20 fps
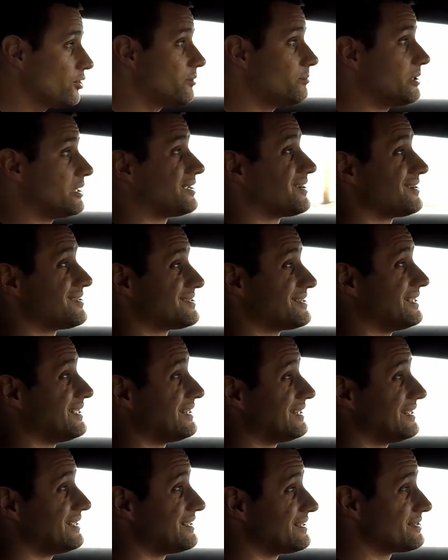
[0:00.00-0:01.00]
because
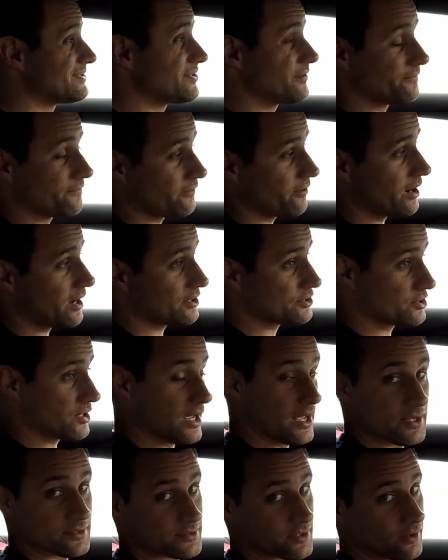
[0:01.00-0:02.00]
it is fresh
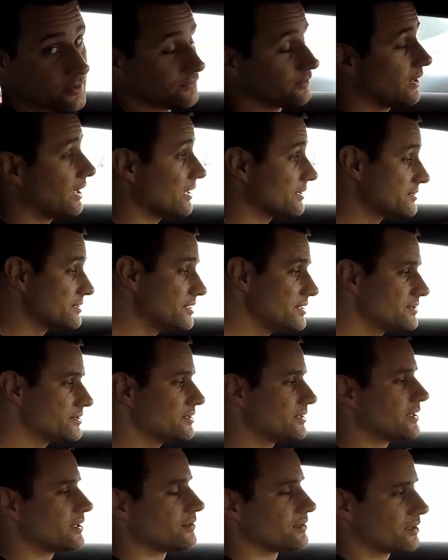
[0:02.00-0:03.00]
as of last
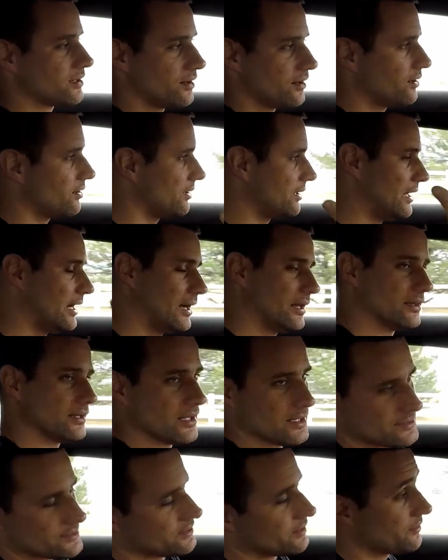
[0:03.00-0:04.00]
season and the car got
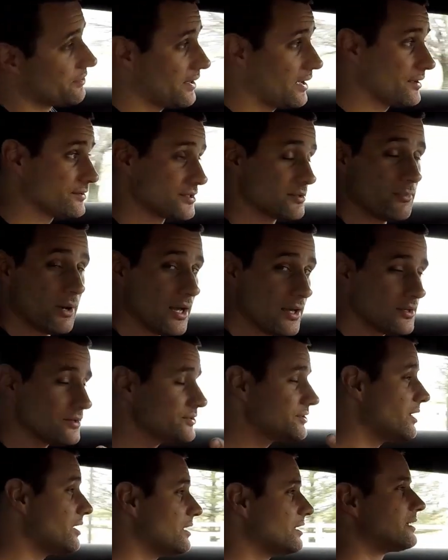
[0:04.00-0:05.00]
less than 1,000
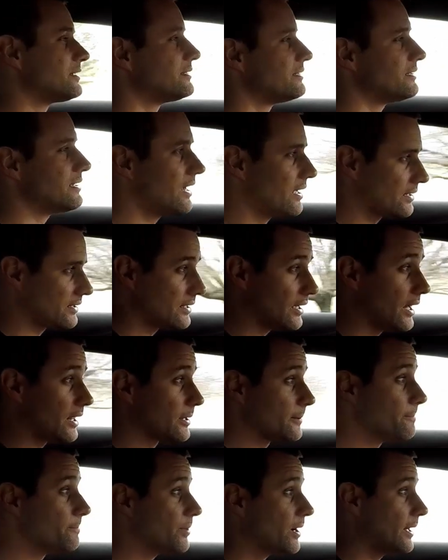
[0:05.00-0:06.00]
miles on it, yada,
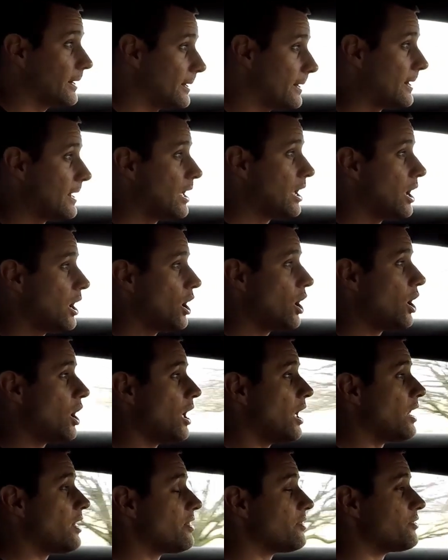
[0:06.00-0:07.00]
yada. But
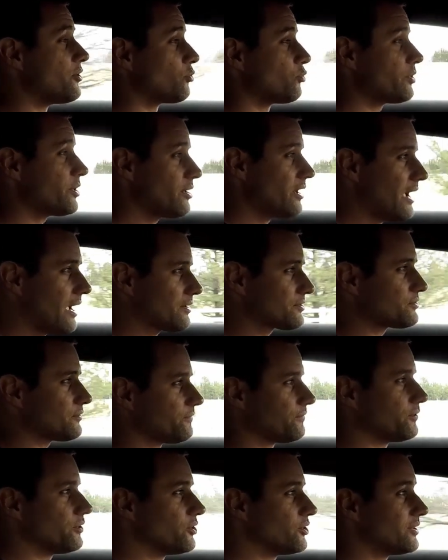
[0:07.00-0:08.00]
the rear axle
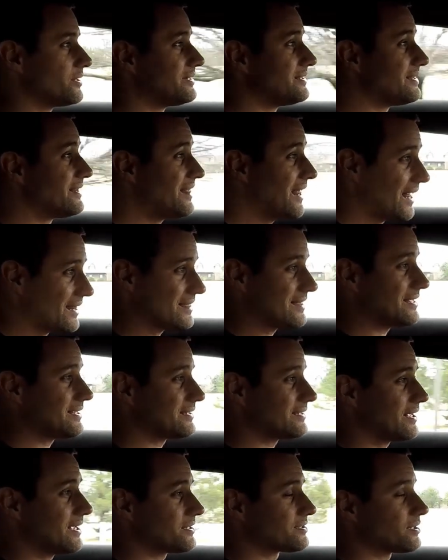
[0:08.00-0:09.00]
fluid, that
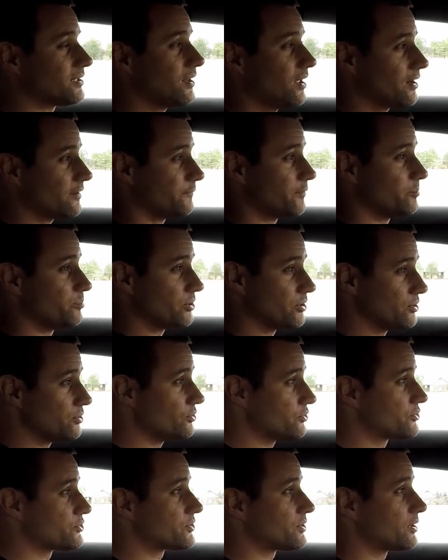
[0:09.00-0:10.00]
thing takes a lot of
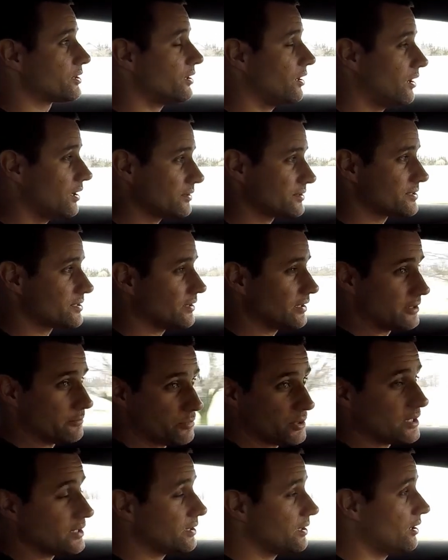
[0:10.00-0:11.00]
abuse, constantly
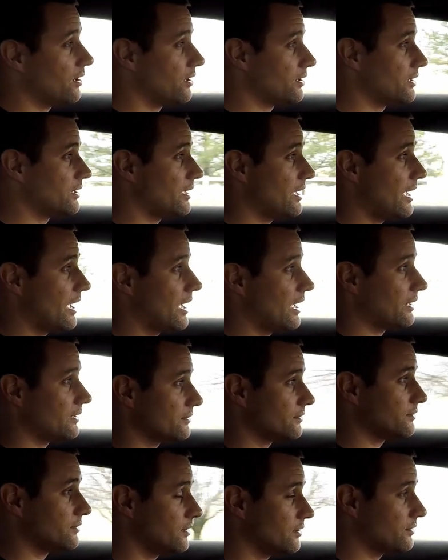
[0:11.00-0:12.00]
beating on it at
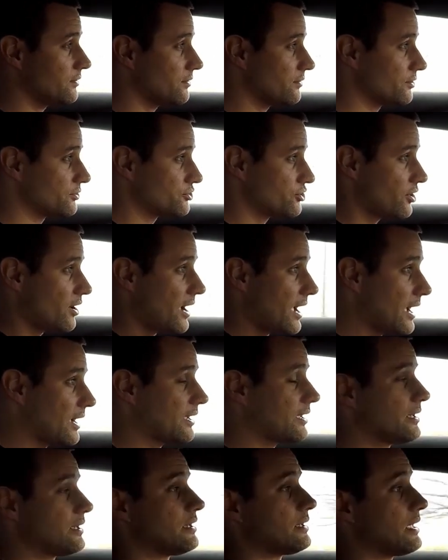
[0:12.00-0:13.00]
the track
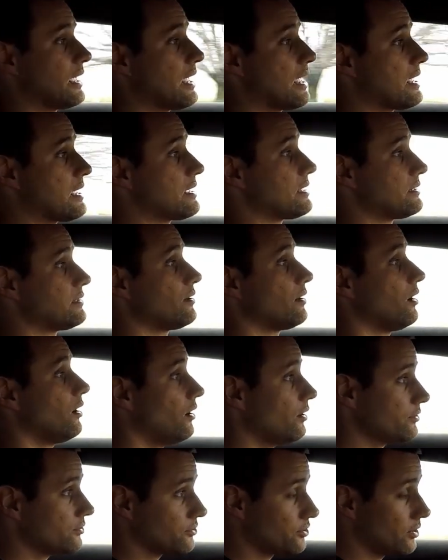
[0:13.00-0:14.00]
and
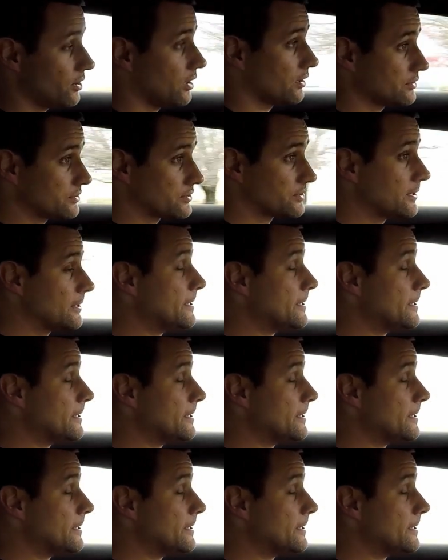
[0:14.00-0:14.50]
autocross.